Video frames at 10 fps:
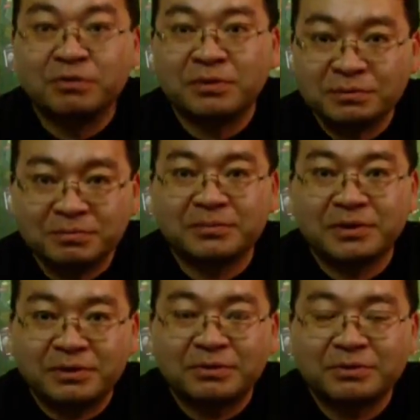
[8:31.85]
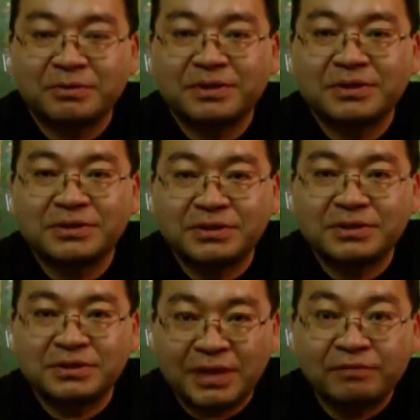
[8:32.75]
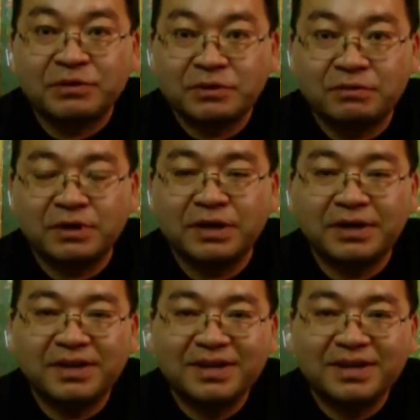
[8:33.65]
Oh, it's after 3.